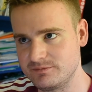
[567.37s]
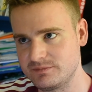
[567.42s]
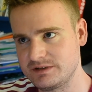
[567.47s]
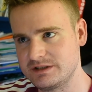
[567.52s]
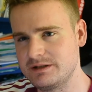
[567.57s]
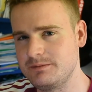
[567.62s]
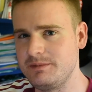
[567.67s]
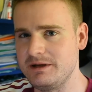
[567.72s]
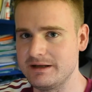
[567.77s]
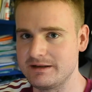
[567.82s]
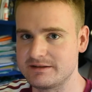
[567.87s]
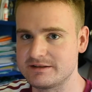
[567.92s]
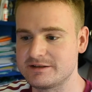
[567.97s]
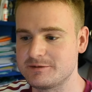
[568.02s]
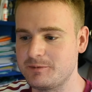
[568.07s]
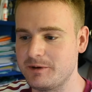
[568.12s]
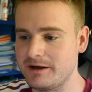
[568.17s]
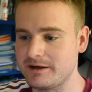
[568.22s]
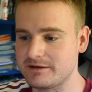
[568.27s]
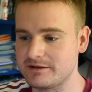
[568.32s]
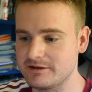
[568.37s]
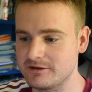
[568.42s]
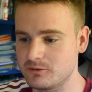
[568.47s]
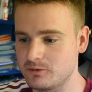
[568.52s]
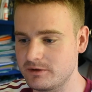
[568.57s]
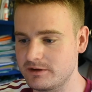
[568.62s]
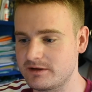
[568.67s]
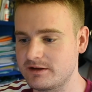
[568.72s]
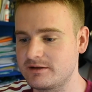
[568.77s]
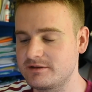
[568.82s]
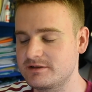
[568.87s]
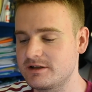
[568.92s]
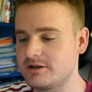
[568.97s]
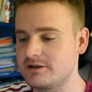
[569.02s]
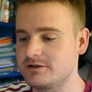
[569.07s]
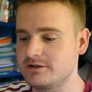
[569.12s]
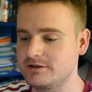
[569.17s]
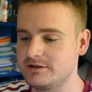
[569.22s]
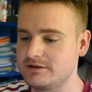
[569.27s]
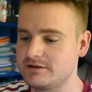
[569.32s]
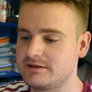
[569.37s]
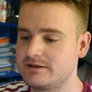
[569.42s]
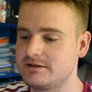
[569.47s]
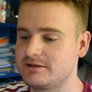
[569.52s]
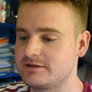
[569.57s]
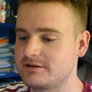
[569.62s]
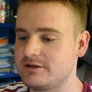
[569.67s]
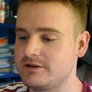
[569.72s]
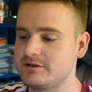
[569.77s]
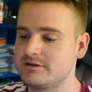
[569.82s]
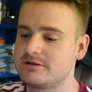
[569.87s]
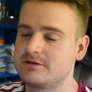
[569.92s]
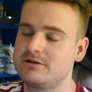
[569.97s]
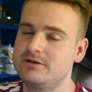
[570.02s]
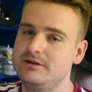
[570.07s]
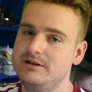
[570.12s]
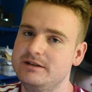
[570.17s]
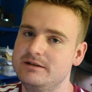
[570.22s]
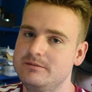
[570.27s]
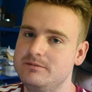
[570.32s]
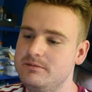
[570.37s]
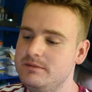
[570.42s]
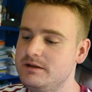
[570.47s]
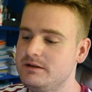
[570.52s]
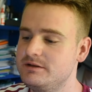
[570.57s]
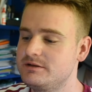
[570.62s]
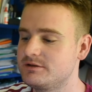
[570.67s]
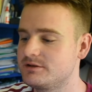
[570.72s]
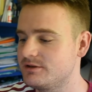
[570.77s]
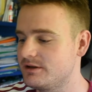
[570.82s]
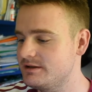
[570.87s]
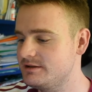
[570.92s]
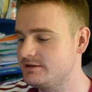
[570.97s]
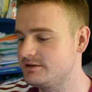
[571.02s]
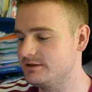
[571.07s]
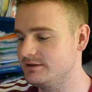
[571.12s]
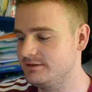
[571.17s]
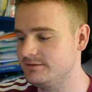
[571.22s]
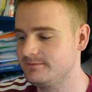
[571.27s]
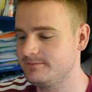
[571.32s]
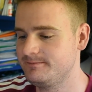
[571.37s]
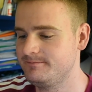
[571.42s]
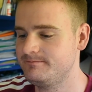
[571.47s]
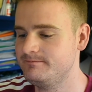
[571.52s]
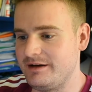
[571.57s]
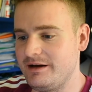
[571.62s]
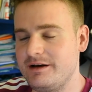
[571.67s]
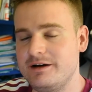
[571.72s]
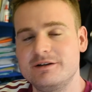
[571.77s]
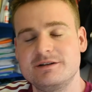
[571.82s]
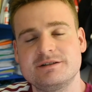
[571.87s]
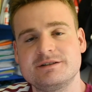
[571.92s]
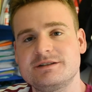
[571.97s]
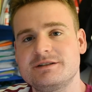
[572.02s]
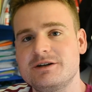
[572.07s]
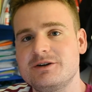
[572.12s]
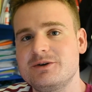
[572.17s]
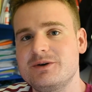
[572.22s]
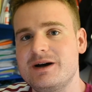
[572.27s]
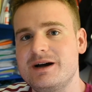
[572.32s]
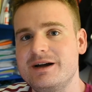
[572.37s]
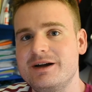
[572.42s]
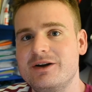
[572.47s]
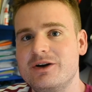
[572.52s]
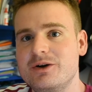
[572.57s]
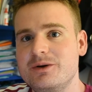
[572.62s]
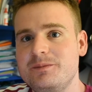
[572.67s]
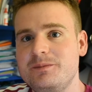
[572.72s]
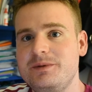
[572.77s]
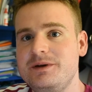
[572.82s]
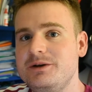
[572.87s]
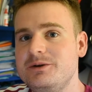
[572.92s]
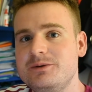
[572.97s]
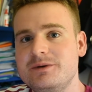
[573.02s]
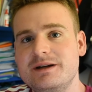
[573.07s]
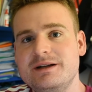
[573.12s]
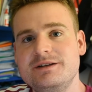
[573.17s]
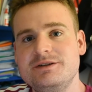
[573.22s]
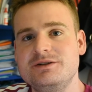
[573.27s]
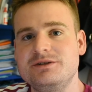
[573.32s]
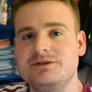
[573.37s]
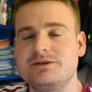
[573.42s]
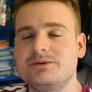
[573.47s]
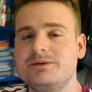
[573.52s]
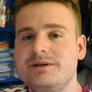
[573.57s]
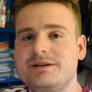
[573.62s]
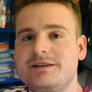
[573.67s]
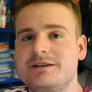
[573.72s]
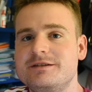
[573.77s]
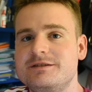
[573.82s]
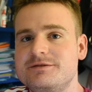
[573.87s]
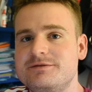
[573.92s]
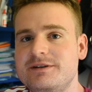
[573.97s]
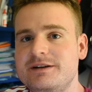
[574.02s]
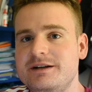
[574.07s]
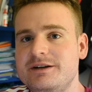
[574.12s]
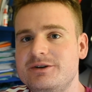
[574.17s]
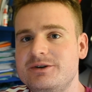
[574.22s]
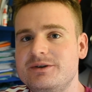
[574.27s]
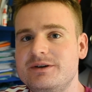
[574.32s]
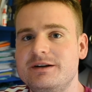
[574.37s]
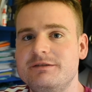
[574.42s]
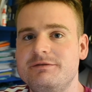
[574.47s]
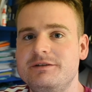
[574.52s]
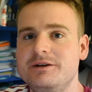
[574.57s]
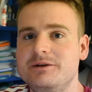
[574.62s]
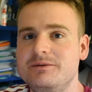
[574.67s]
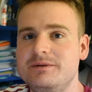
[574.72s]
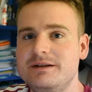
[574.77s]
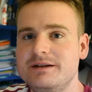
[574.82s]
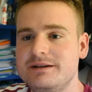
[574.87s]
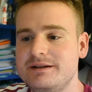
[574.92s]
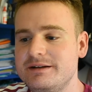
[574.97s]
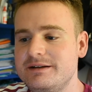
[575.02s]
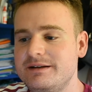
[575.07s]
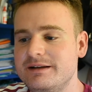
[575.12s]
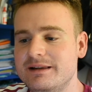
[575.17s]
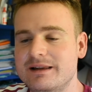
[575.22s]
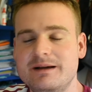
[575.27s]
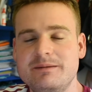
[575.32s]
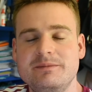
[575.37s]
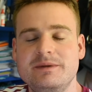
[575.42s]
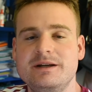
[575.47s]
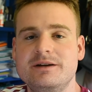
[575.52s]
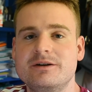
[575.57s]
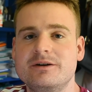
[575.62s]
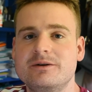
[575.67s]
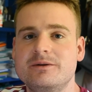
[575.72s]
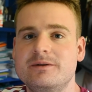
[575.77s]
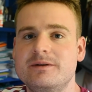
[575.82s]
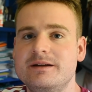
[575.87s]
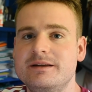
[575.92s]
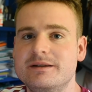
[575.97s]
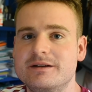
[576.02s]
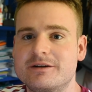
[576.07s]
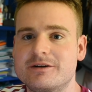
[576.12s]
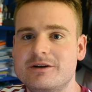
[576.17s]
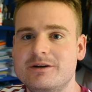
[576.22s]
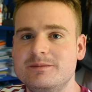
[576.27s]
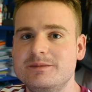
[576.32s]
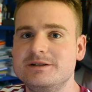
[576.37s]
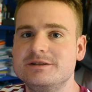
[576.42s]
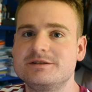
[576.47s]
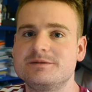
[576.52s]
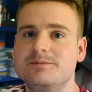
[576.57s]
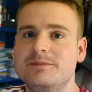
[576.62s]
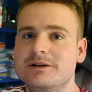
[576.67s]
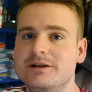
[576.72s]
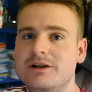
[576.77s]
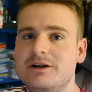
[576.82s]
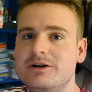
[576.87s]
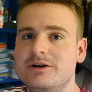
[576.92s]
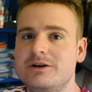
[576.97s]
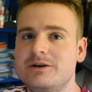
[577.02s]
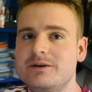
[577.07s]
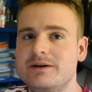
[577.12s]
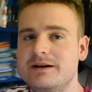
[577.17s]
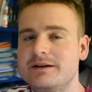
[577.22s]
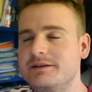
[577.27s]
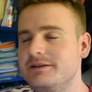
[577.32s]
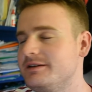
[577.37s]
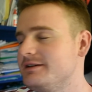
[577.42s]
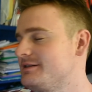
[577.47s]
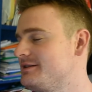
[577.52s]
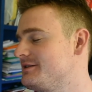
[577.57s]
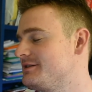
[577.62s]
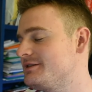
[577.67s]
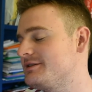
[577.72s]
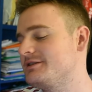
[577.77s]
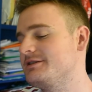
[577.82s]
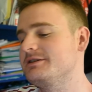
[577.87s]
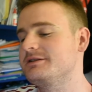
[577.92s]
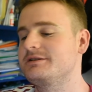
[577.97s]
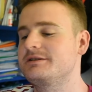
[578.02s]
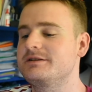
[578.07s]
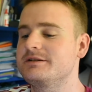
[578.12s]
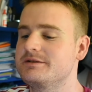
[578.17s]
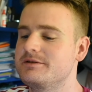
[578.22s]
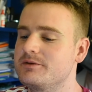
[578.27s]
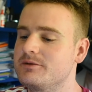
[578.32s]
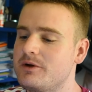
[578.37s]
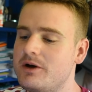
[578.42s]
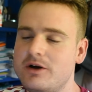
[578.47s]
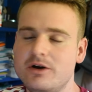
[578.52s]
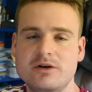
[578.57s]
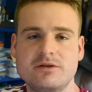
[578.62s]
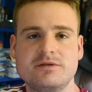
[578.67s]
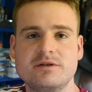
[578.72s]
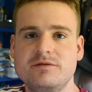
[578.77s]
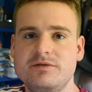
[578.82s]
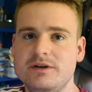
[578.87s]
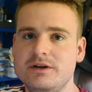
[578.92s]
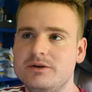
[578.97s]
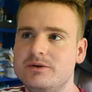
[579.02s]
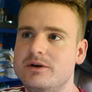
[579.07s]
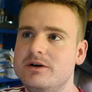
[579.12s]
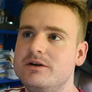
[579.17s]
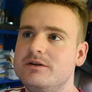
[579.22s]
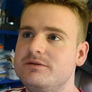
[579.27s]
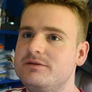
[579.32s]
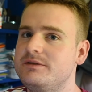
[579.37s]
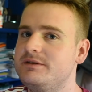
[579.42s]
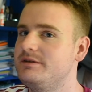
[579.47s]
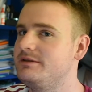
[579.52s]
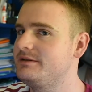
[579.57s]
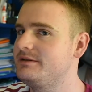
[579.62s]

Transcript: to be expected with exogenous testosterone administration. So I hope you enjoyed this video. If you did, let me know in the comments below. And this is just an overview of